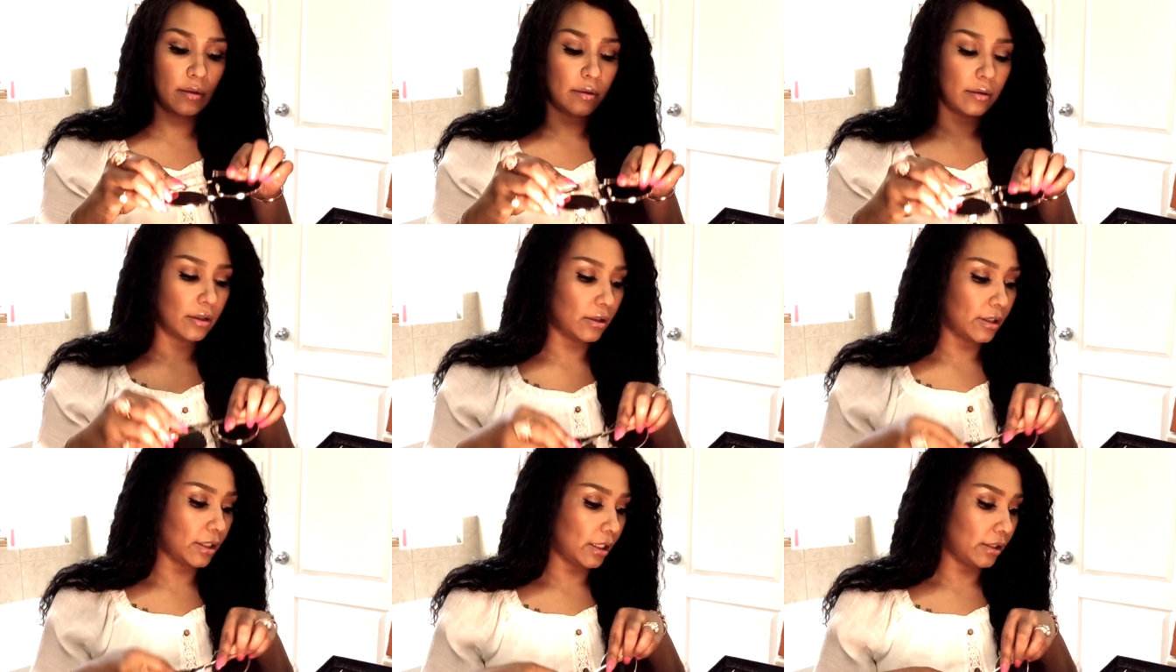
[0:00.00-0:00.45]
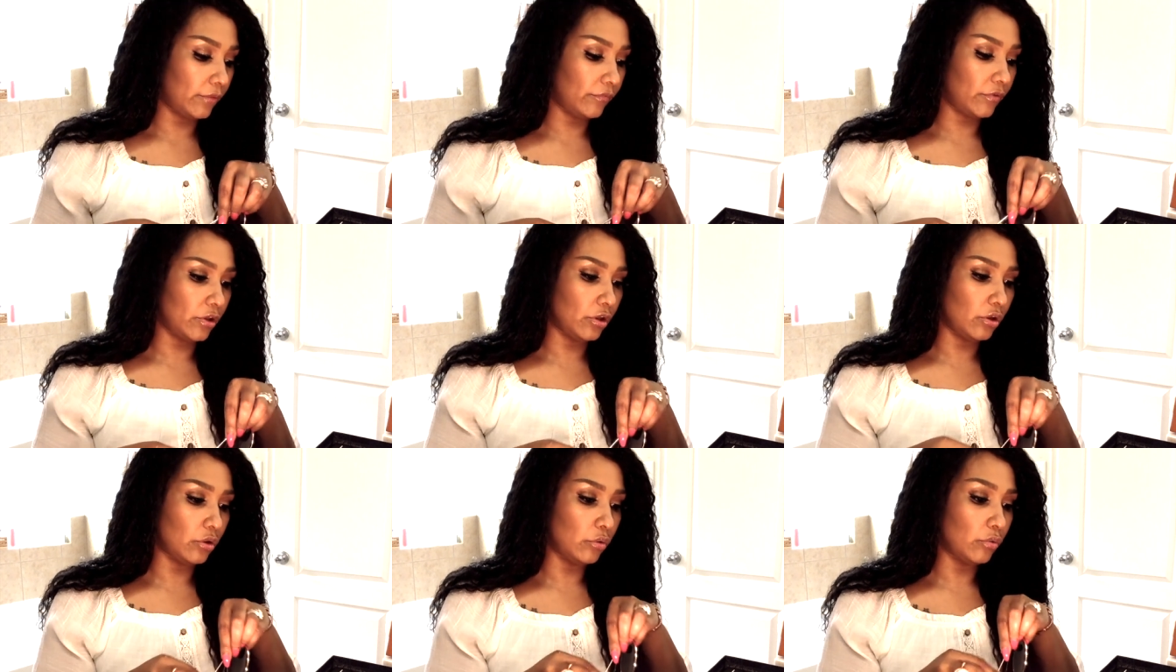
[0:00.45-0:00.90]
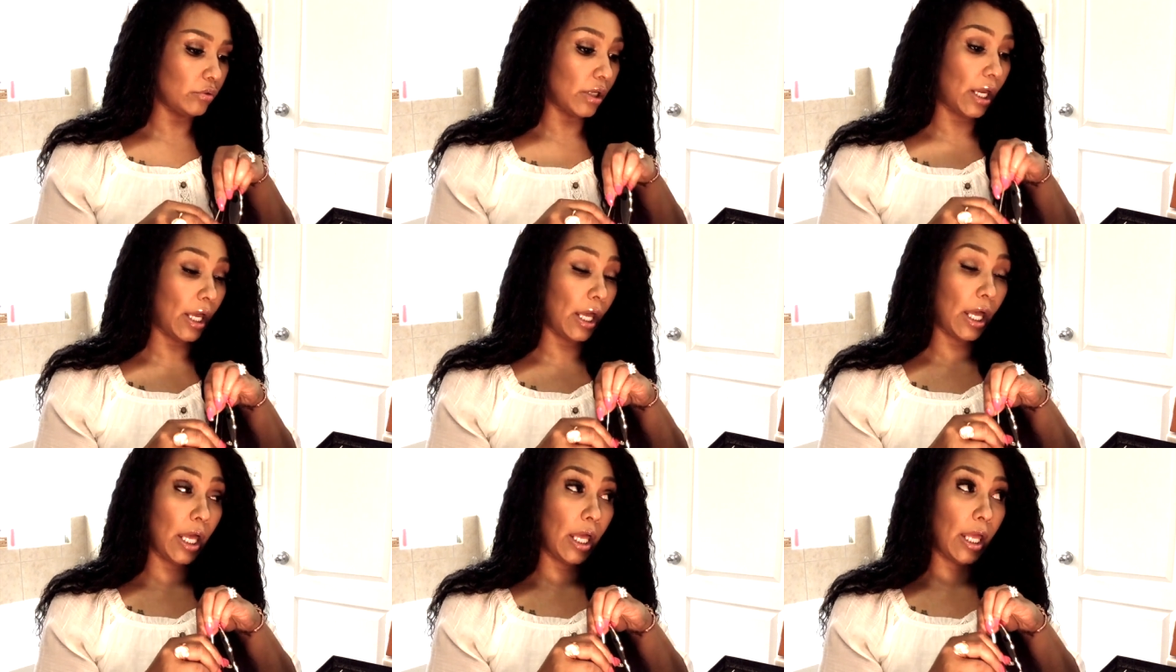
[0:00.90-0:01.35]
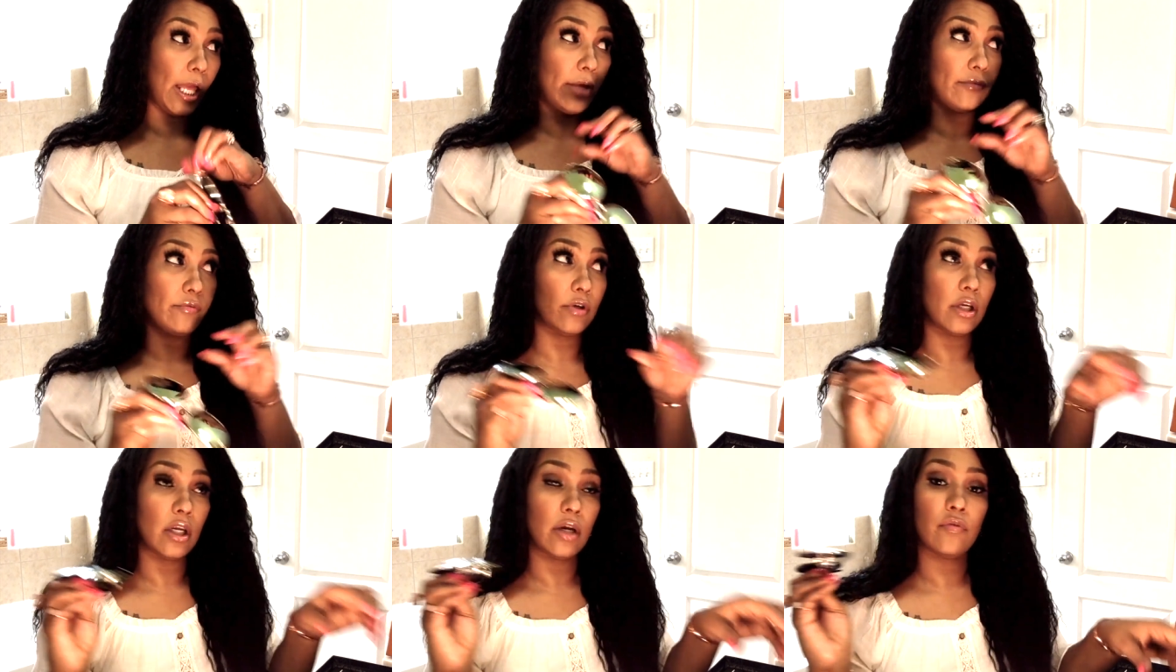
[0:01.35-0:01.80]
They're kind of cute. I
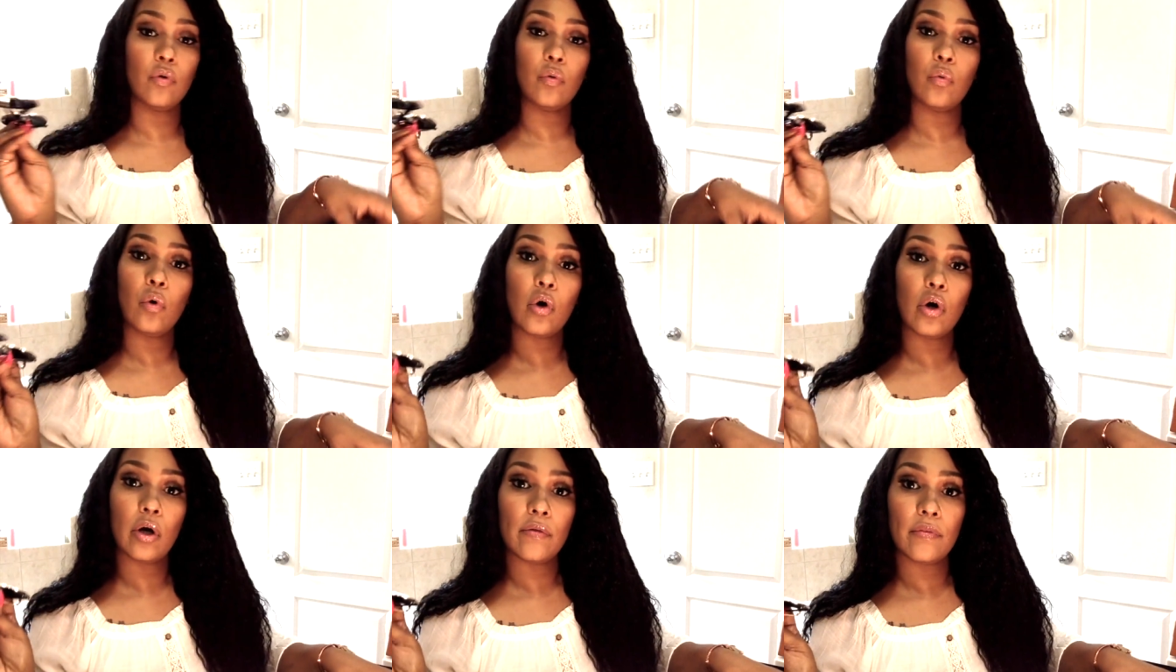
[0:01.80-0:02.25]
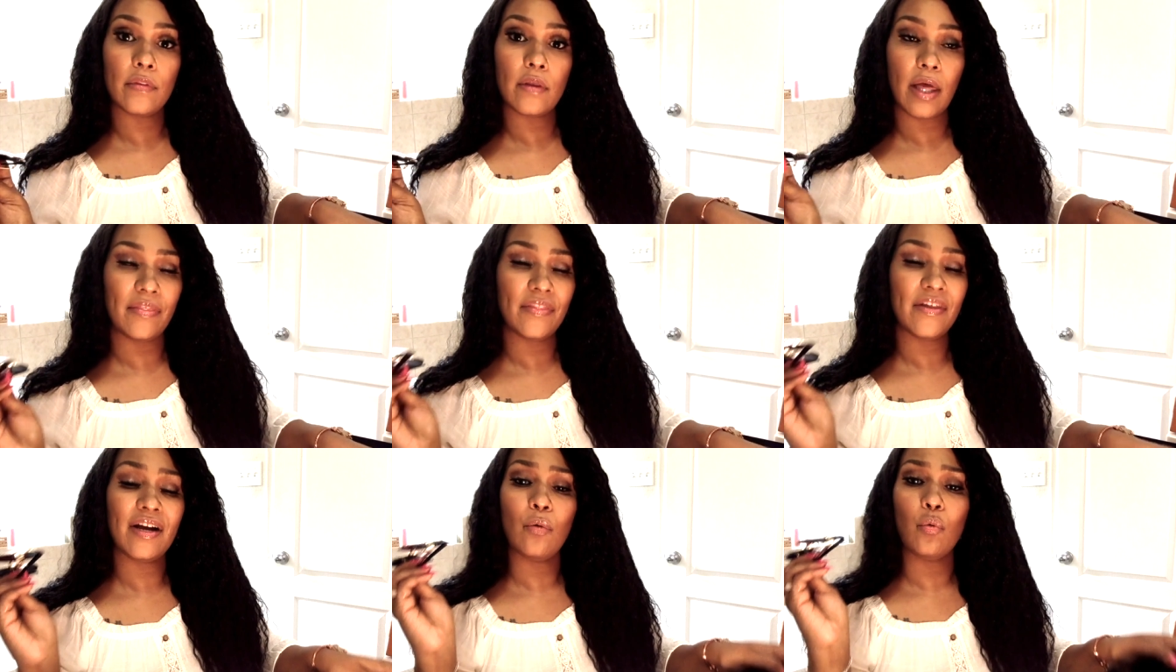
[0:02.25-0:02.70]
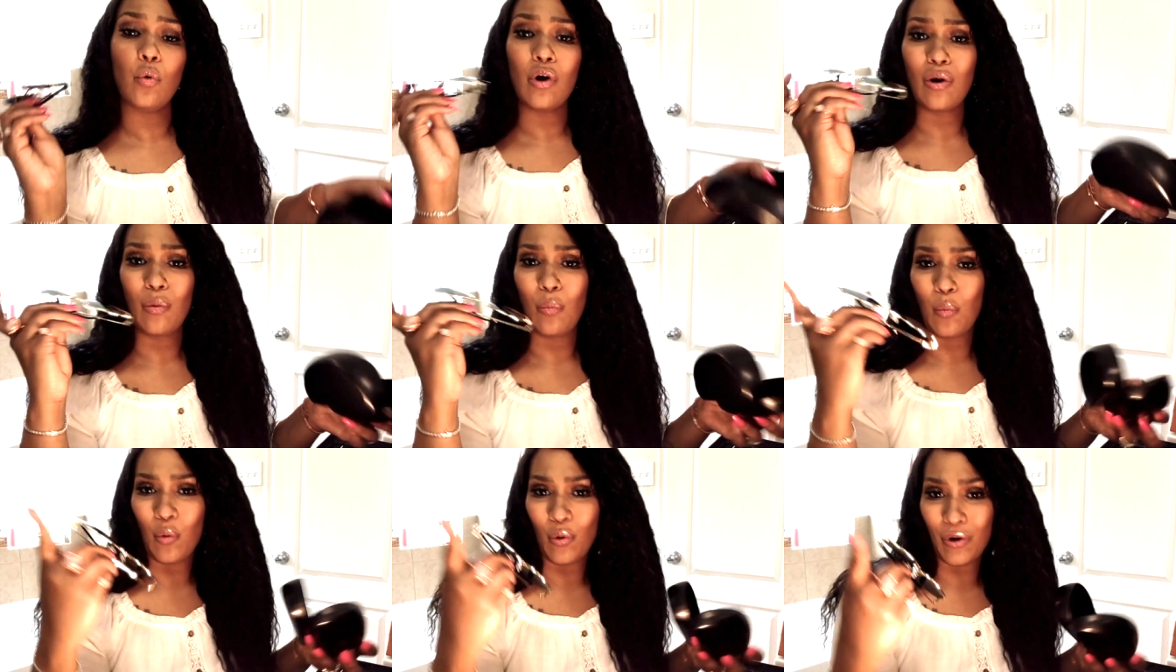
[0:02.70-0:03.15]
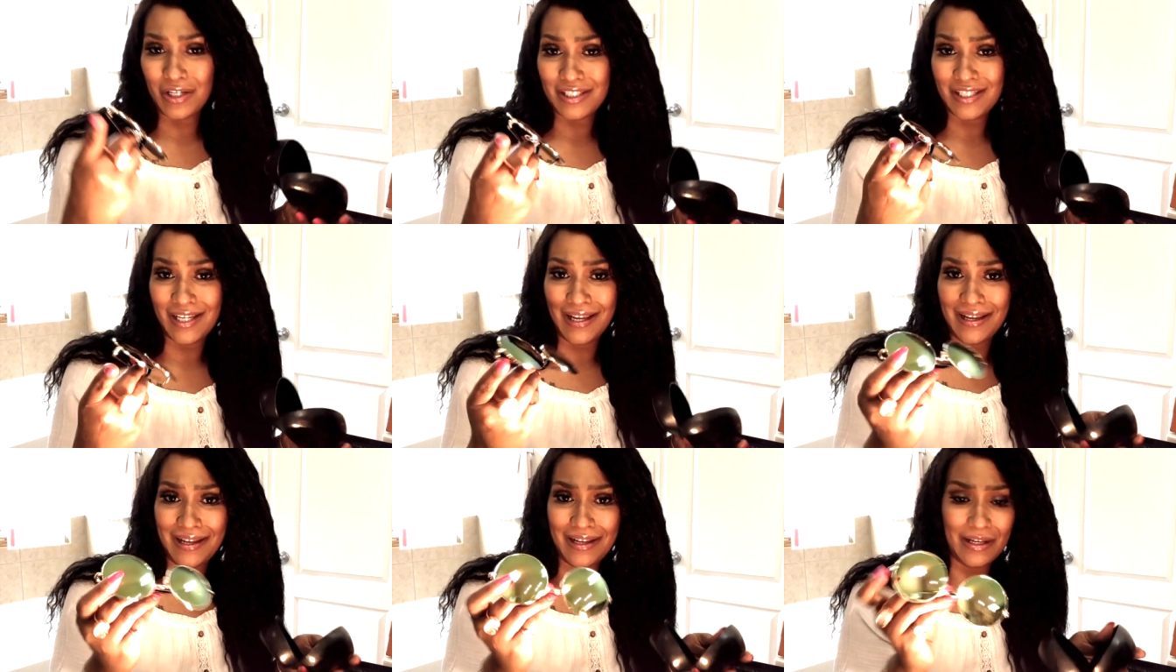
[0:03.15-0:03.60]
have never worn, I think I wore one
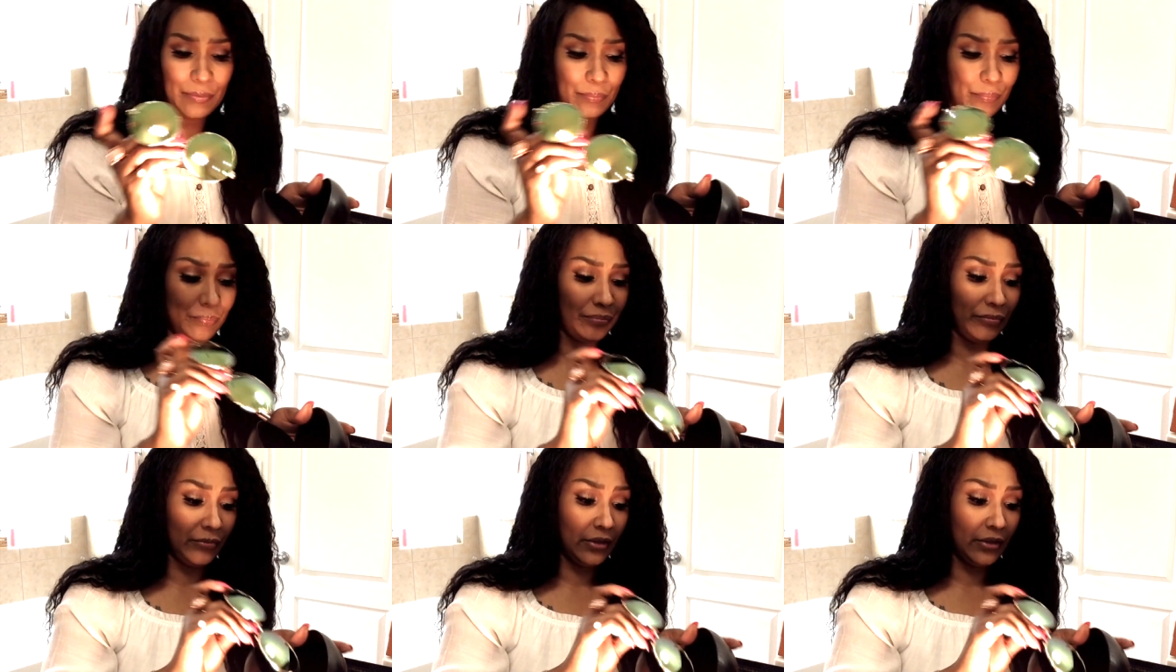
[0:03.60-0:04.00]
time